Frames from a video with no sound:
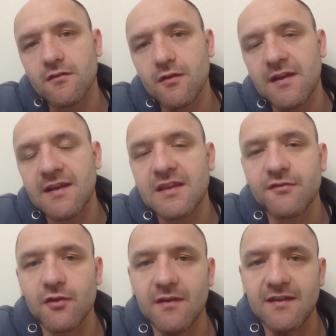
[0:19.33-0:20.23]
an
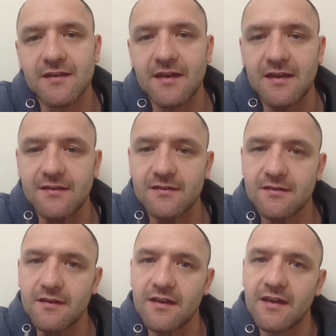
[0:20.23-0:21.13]
interview,
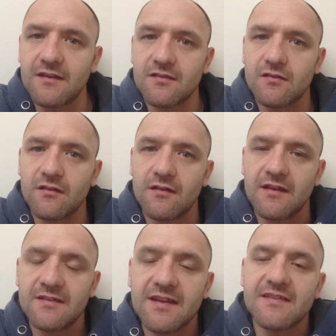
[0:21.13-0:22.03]

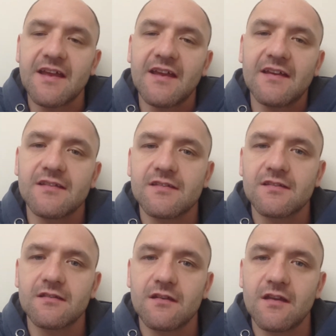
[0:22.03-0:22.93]
he said that he
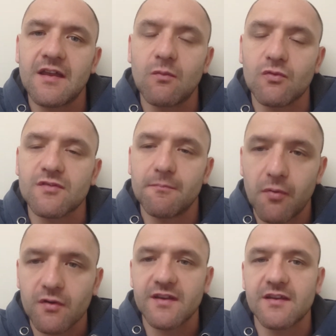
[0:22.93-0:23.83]
wants a
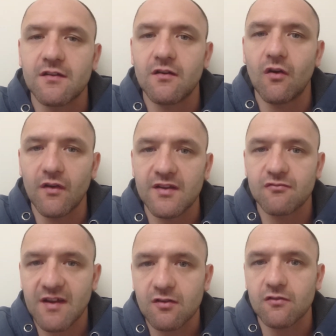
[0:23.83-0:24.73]
body on his
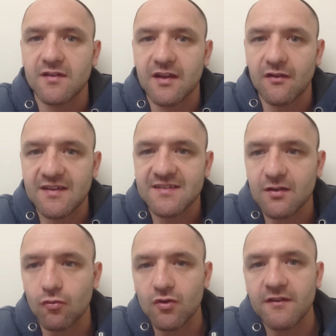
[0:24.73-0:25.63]
record. He's
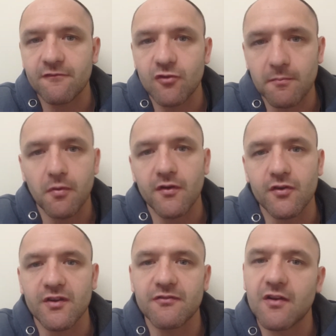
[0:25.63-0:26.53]
still looking for a body
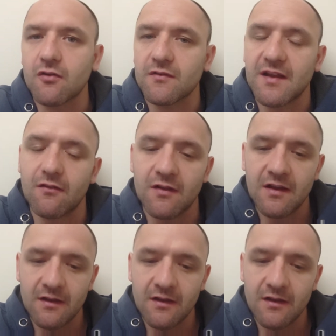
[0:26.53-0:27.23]
on his record now.